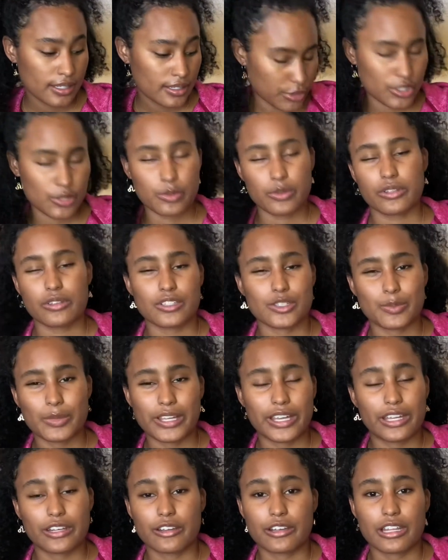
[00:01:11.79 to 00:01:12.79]
Just one of those big
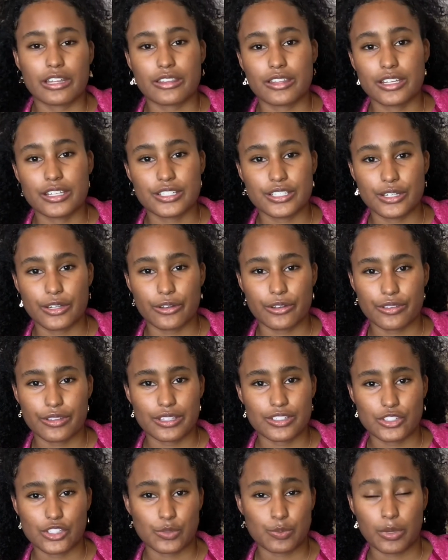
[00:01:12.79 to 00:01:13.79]
internet things, you know how
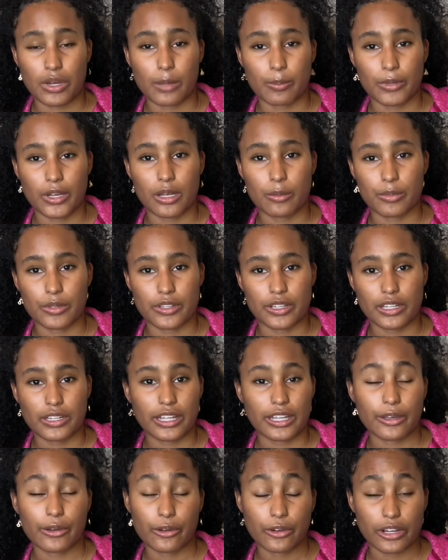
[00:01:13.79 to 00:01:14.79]
things just pop up and then they
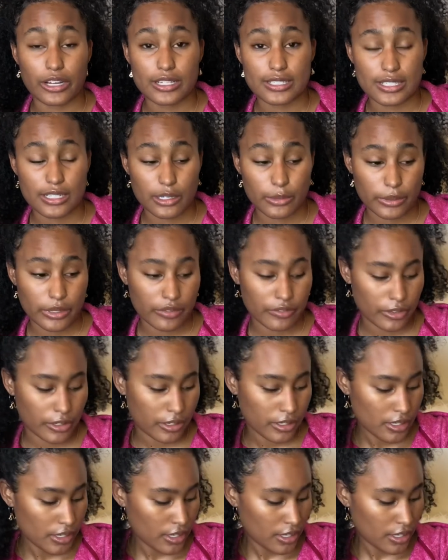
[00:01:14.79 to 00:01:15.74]
go crazy or whatever.